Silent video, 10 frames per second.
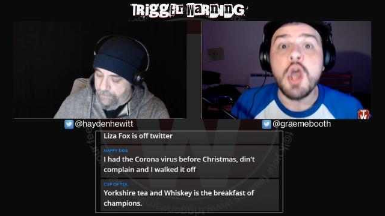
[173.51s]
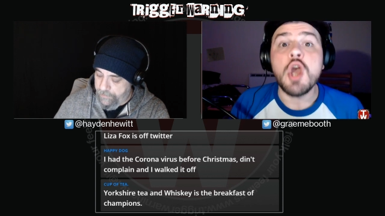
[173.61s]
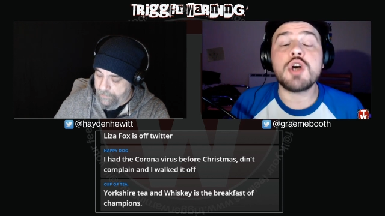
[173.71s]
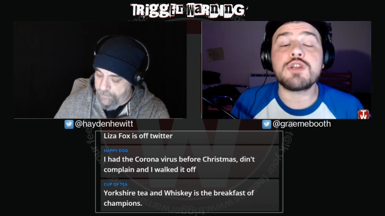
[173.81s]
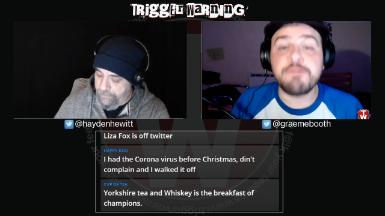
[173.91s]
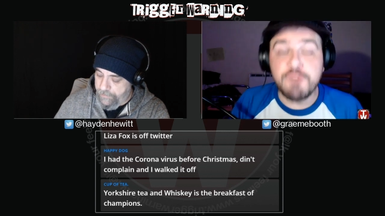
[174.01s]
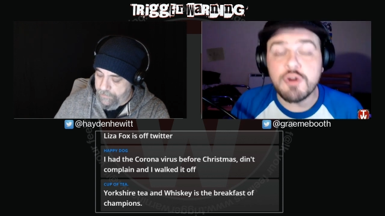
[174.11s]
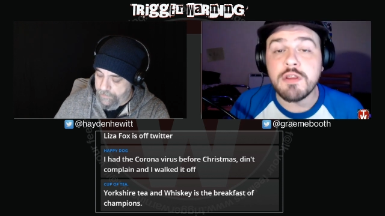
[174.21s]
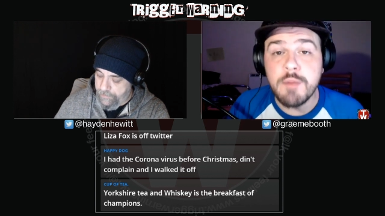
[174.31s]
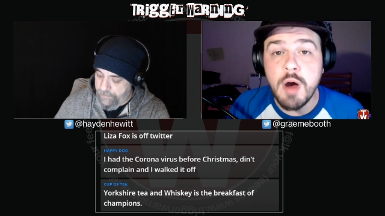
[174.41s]
Speaker 1: because fuck
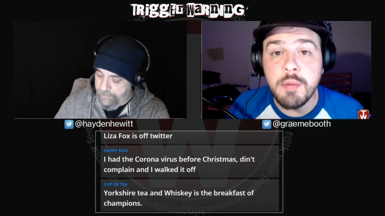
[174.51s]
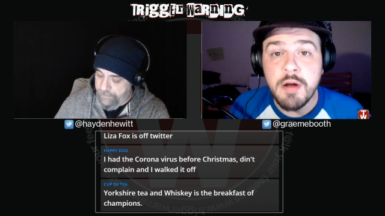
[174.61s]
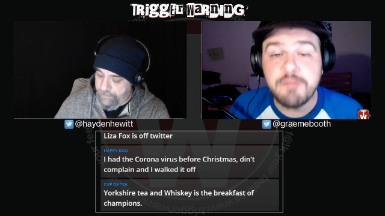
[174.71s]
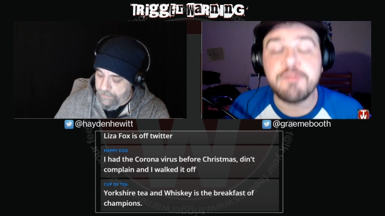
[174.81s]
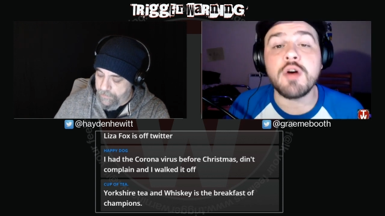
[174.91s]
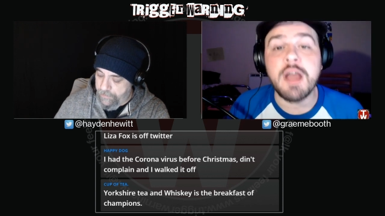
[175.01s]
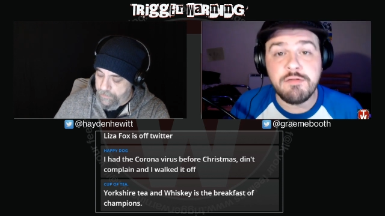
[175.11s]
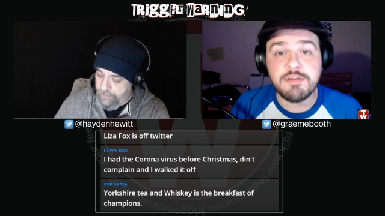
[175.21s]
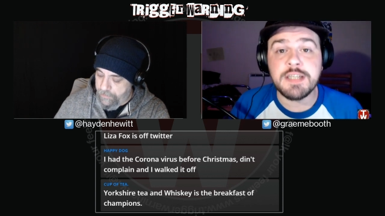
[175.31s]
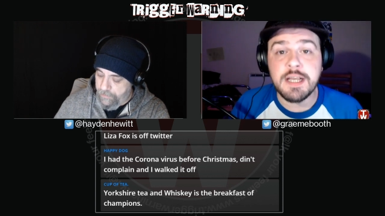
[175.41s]
the mob, fuck
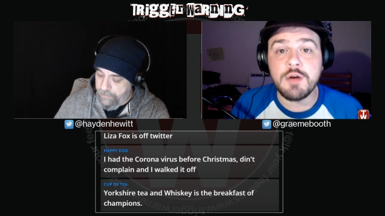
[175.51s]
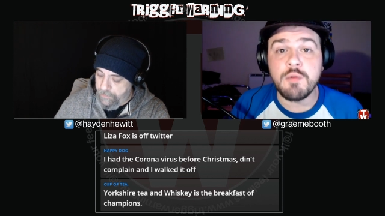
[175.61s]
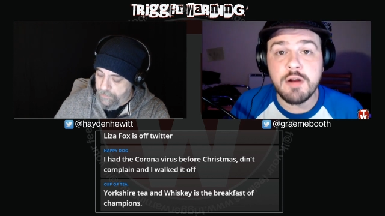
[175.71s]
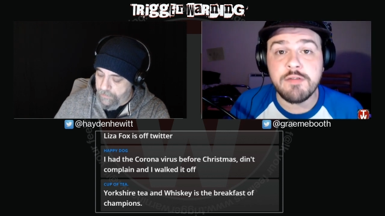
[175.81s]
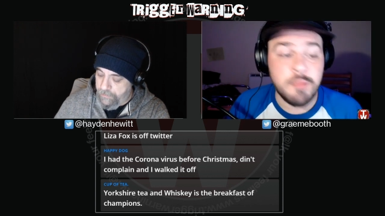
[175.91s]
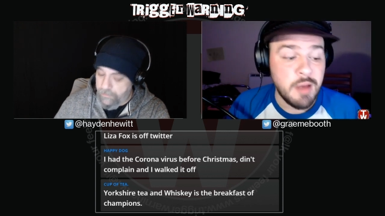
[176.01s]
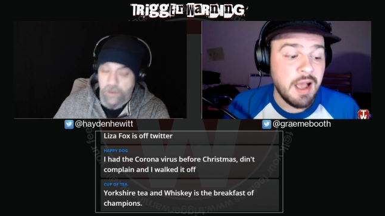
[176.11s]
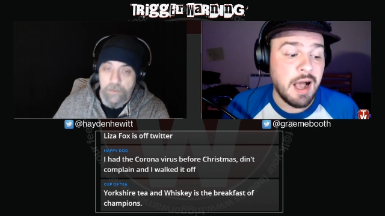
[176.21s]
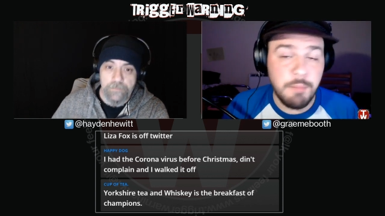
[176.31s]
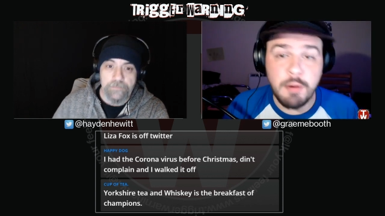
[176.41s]
every single one of them.
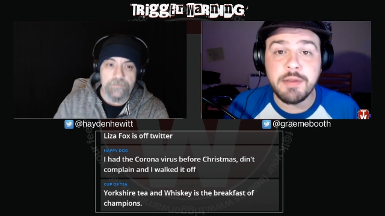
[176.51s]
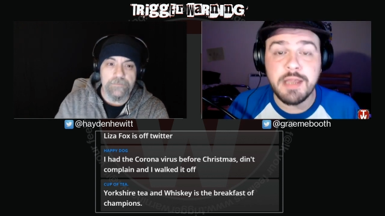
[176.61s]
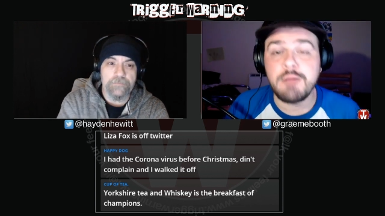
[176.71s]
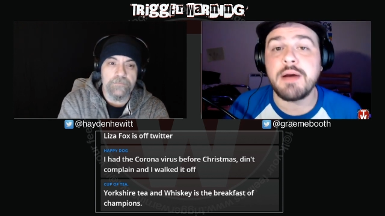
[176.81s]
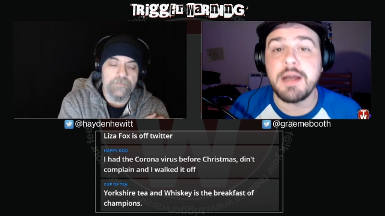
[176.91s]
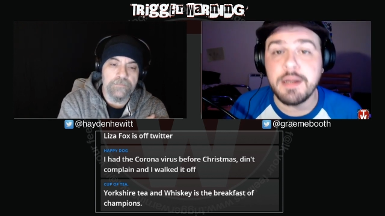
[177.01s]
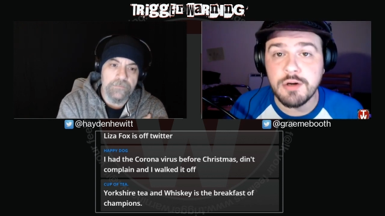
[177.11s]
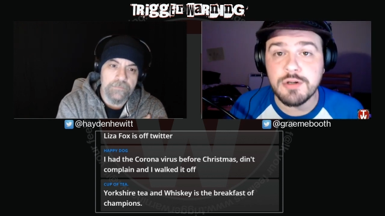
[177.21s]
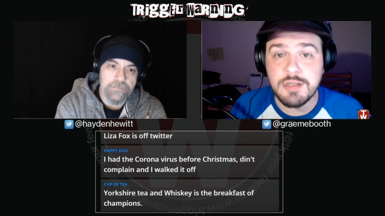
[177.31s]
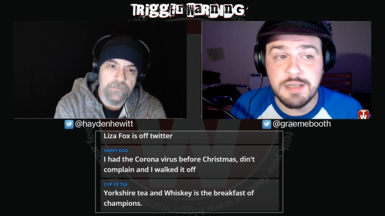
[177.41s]
I'll probably keep buying
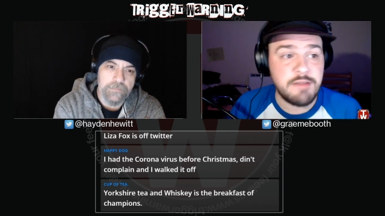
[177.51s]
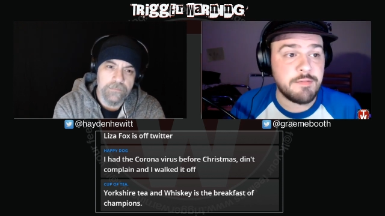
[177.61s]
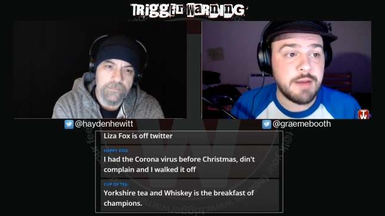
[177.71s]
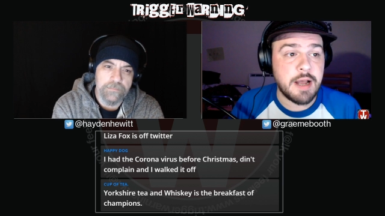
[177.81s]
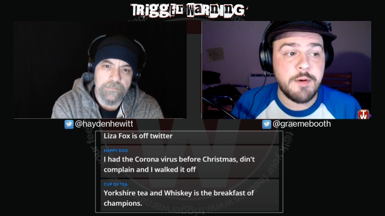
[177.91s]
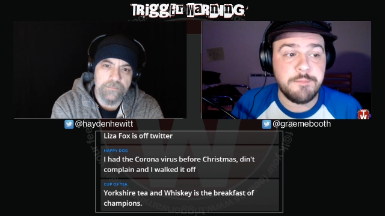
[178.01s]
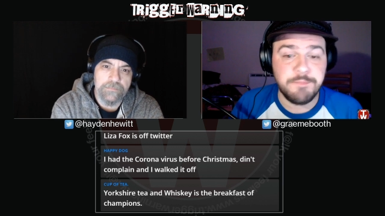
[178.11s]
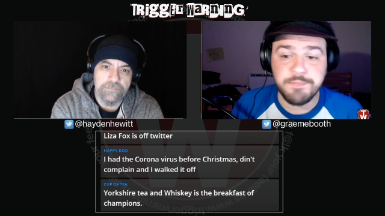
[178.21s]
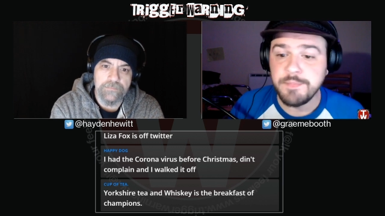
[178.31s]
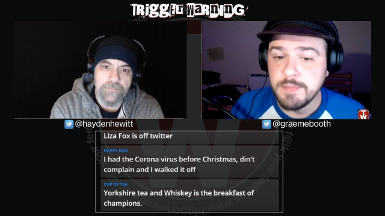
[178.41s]
Yorkshire tea from now on.
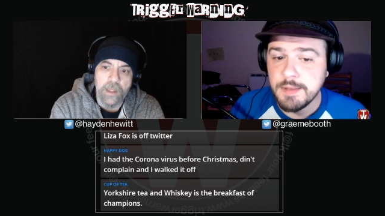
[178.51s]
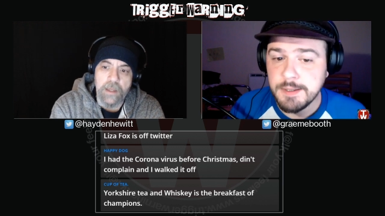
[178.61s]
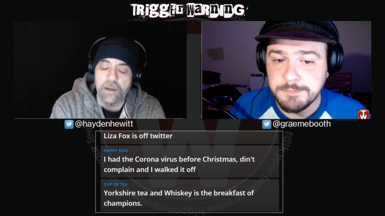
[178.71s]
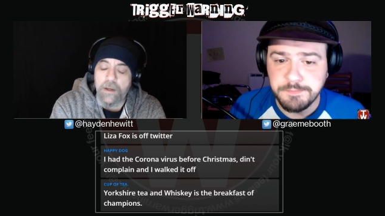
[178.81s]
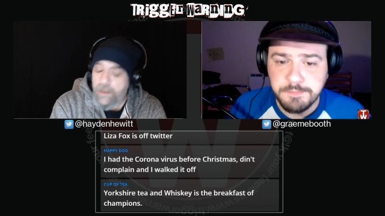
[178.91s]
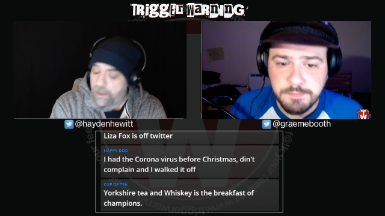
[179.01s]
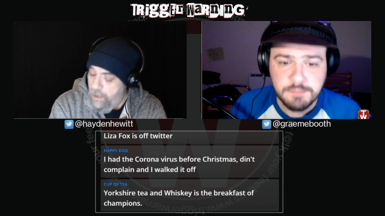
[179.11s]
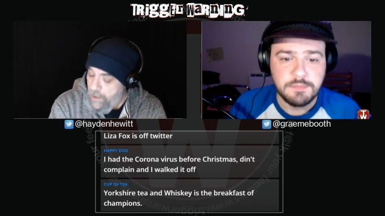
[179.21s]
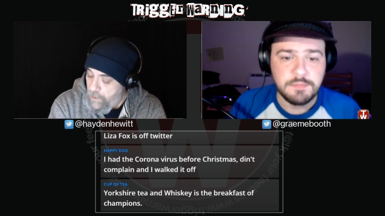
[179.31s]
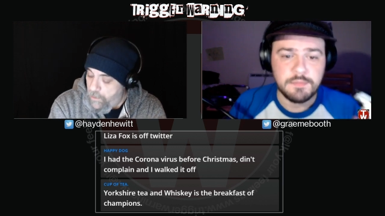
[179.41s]

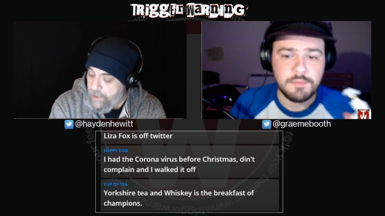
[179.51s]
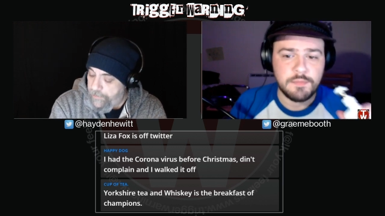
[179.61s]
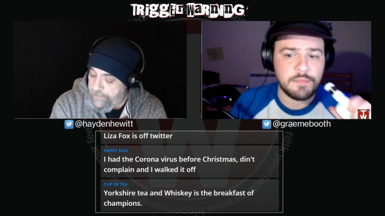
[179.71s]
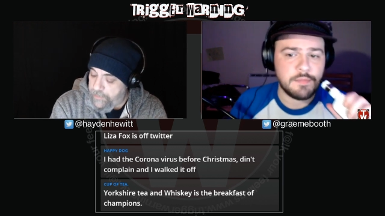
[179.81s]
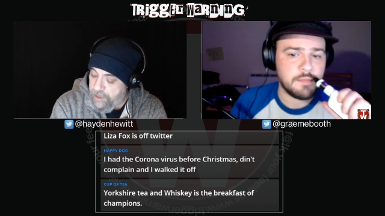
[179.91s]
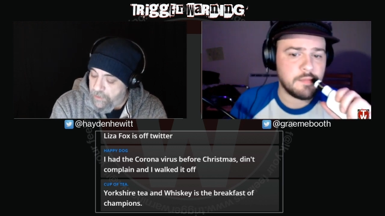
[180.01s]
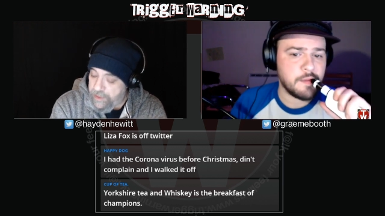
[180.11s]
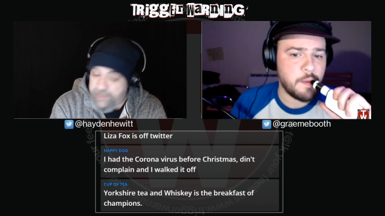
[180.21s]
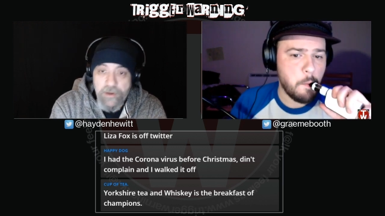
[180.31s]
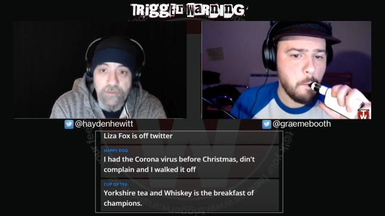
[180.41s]
Speaker 2: Well, you know, we
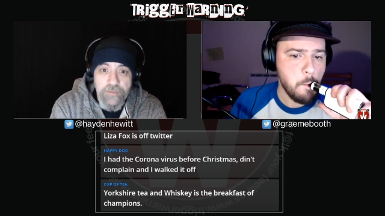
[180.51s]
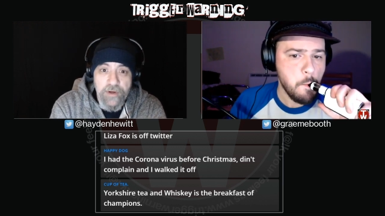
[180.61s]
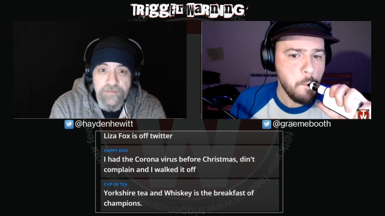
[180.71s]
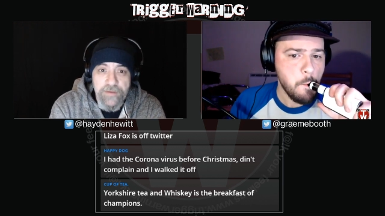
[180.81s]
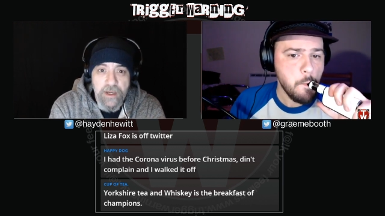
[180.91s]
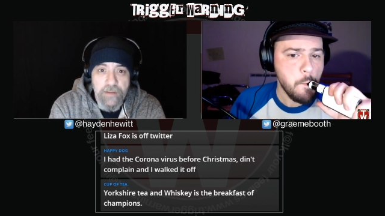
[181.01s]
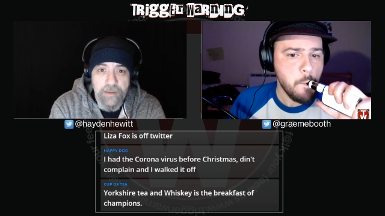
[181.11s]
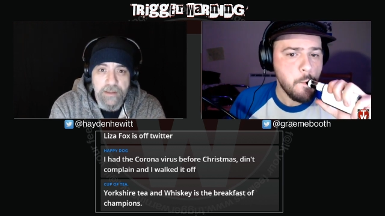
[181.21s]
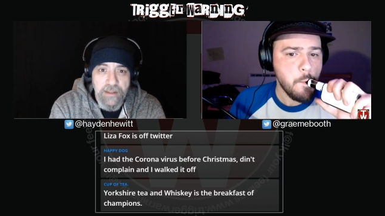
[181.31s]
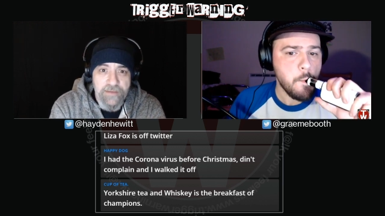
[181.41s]
spoke briefly there
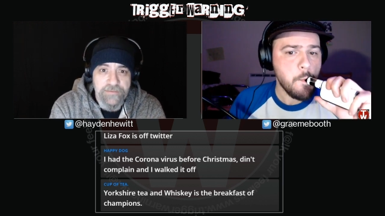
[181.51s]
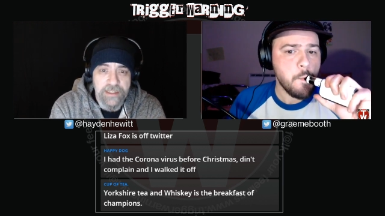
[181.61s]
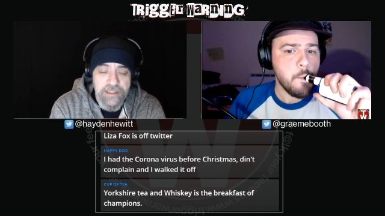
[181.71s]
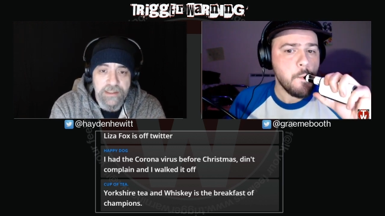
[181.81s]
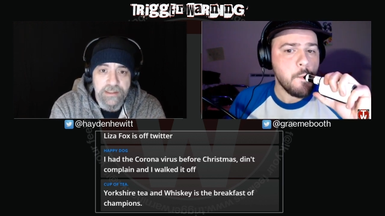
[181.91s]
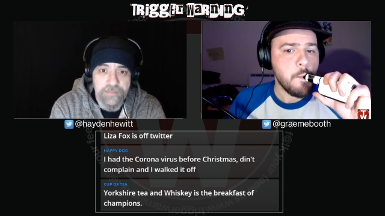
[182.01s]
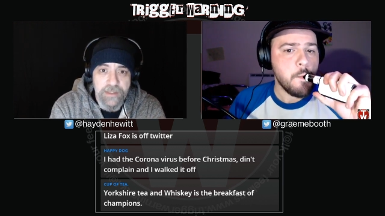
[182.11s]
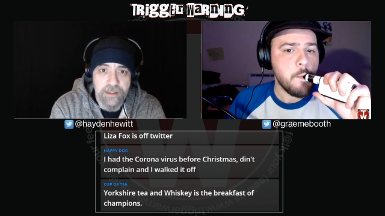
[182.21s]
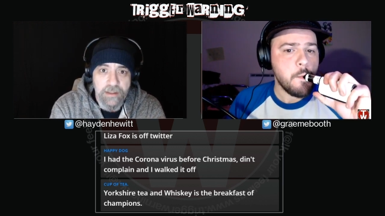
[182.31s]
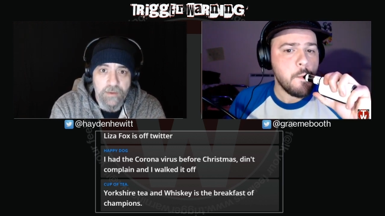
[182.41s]
about leftists
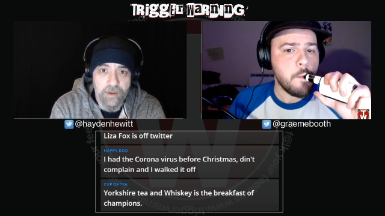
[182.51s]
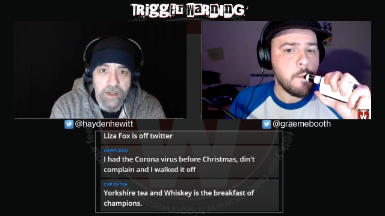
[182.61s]
being quite